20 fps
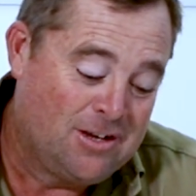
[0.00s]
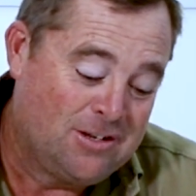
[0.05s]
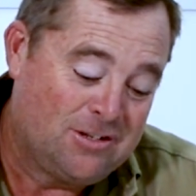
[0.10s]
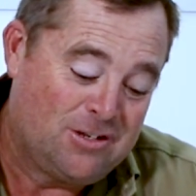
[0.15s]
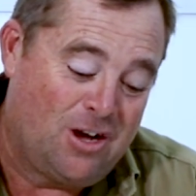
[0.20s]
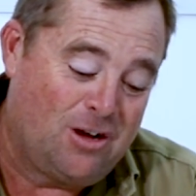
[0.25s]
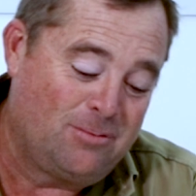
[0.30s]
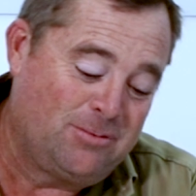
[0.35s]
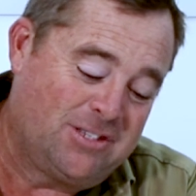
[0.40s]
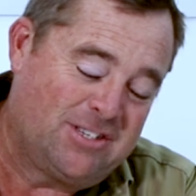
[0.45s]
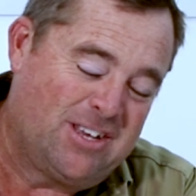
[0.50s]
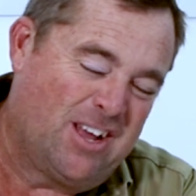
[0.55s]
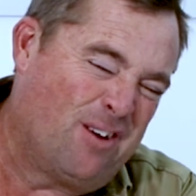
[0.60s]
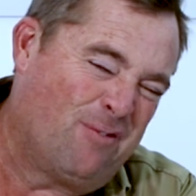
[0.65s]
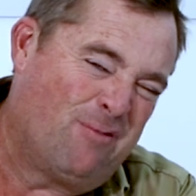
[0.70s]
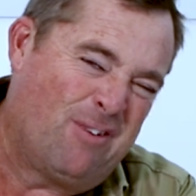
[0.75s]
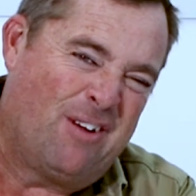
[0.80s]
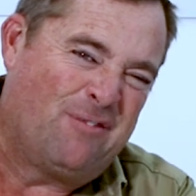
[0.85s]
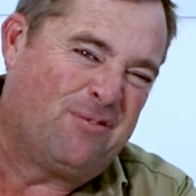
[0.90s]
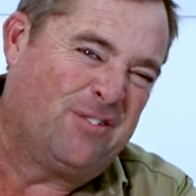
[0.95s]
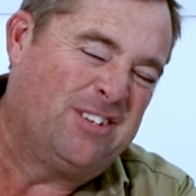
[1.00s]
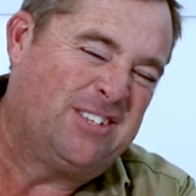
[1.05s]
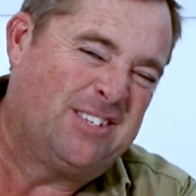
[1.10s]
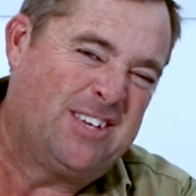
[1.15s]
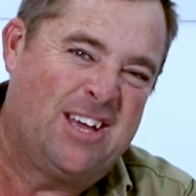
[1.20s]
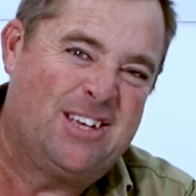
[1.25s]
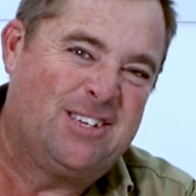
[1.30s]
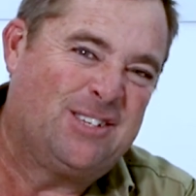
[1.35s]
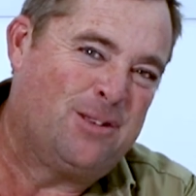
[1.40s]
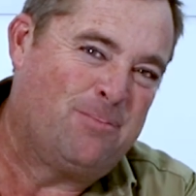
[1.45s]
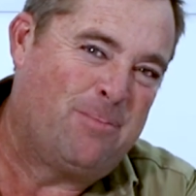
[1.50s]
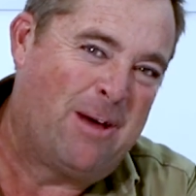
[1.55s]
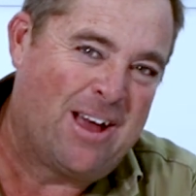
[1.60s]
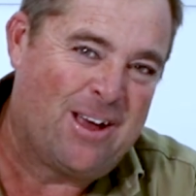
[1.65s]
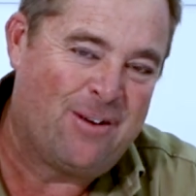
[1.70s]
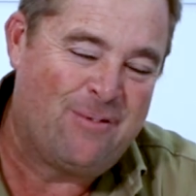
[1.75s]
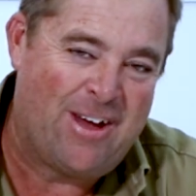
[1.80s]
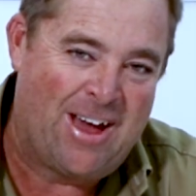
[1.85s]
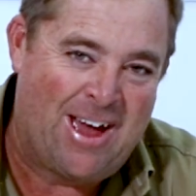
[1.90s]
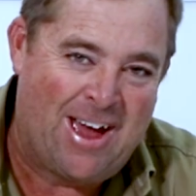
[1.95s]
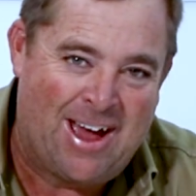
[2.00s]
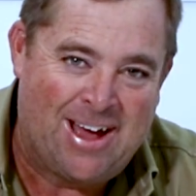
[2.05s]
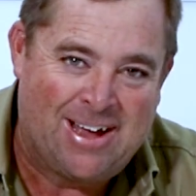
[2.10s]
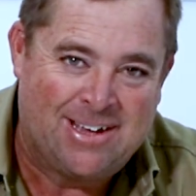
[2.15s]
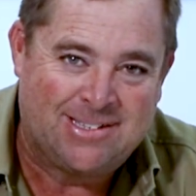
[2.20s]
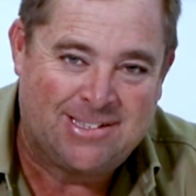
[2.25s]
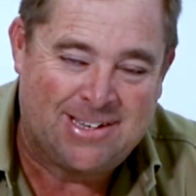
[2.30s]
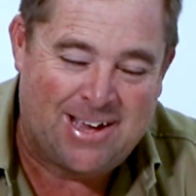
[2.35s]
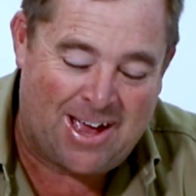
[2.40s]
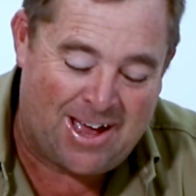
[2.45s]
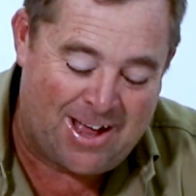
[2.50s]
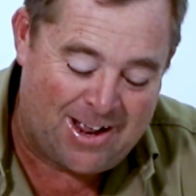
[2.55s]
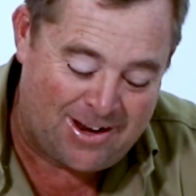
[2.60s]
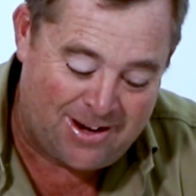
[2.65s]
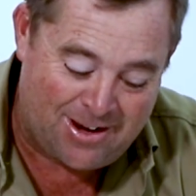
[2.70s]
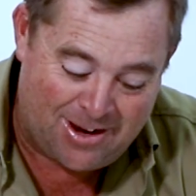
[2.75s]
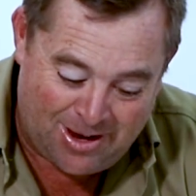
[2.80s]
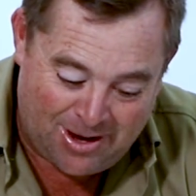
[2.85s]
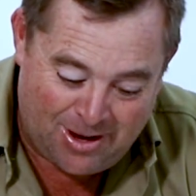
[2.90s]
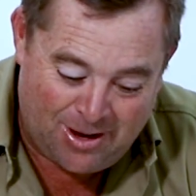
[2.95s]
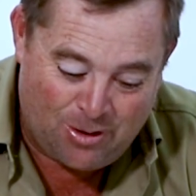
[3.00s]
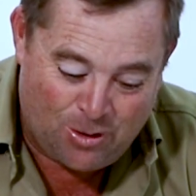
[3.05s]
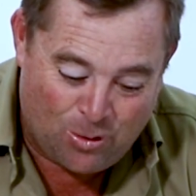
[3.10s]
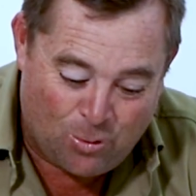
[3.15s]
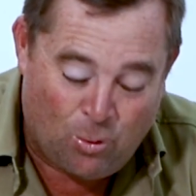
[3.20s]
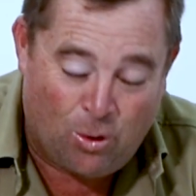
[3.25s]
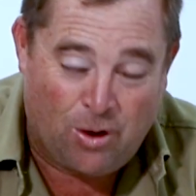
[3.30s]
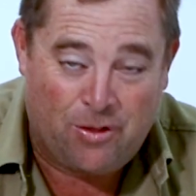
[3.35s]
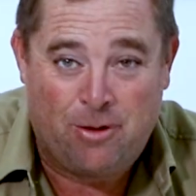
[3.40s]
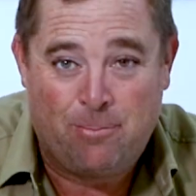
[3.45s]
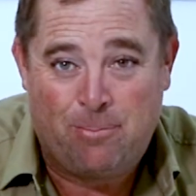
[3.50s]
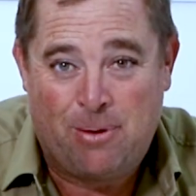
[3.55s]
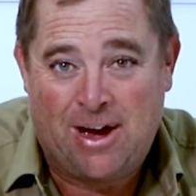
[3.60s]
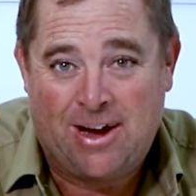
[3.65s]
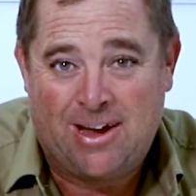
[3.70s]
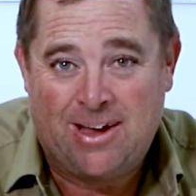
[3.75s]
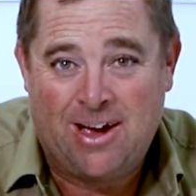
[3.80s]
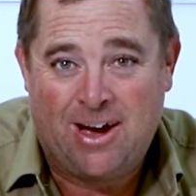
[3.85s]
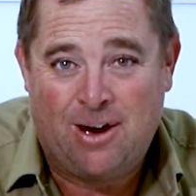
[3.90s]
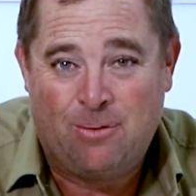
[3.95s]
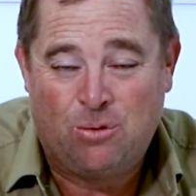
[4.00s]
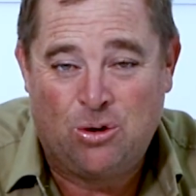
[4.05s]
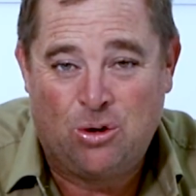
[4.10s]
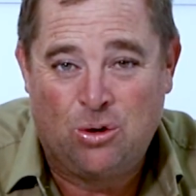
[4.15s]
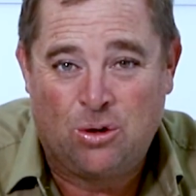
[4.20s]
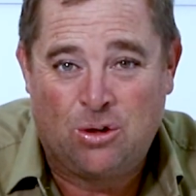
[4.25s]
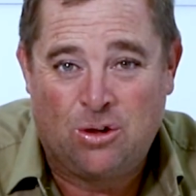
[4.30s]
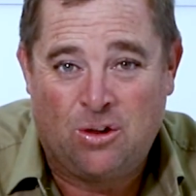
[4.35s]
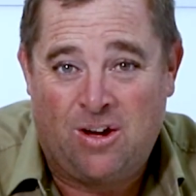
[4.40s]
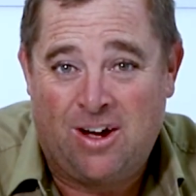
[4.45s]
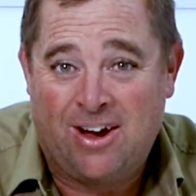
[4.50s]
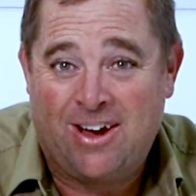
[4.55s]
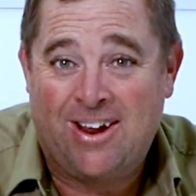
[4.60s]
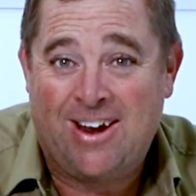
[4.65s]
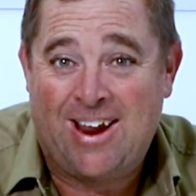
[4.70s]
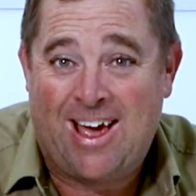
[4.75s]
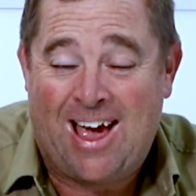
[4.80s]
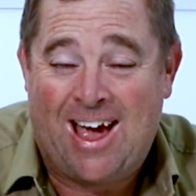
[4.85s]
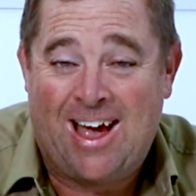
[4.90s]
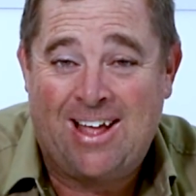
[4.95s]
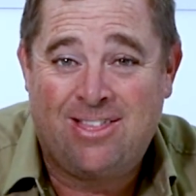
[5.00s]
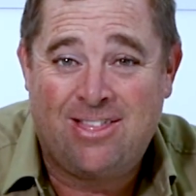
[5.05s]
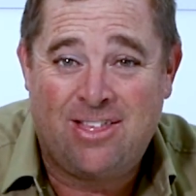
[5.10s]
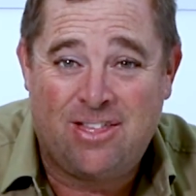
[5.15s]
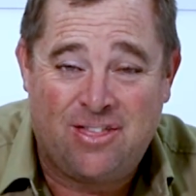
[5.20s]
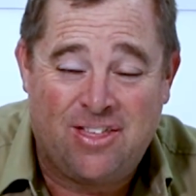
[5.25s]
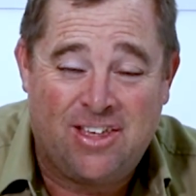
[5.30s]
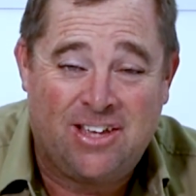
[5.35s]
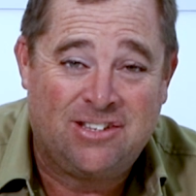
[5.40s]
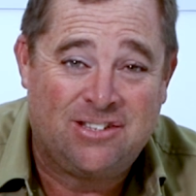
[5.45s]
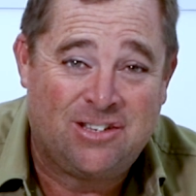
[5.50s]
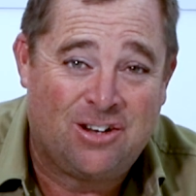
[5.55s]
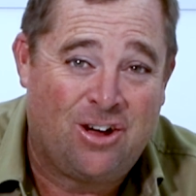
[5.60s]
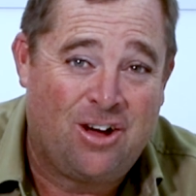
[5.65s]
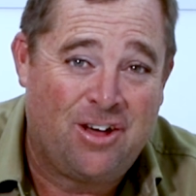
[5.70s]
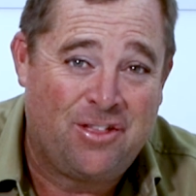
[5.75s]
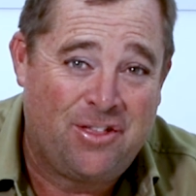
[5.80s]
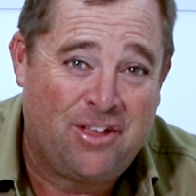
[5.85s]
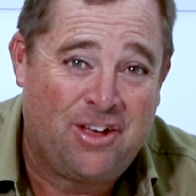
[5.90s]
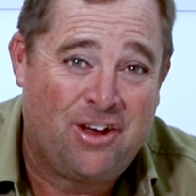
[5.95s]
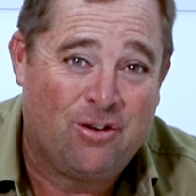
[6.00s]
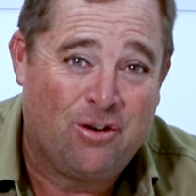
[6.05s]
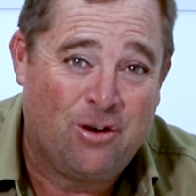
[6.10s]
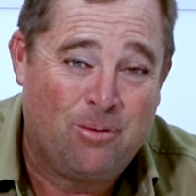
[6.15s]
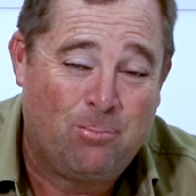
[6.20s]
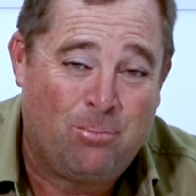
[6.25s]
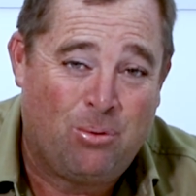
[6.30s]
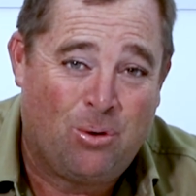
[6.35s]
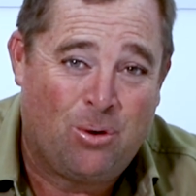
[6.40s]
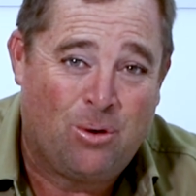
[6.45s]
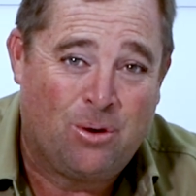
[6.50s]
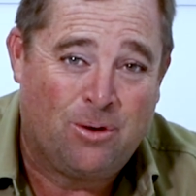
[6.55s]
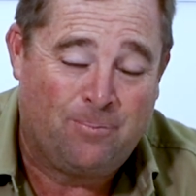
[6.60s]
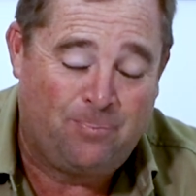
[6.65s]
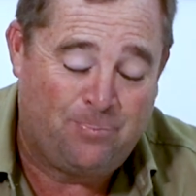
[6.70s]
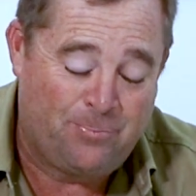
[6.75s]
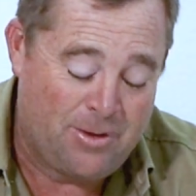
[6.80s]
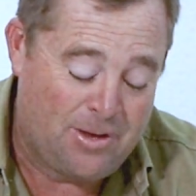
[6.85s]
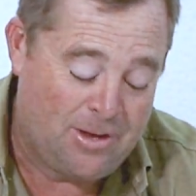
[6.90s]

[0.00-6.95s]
So I'm just going to roughly sketch the back of a house and what the backyard would look like and add the things that I think are important.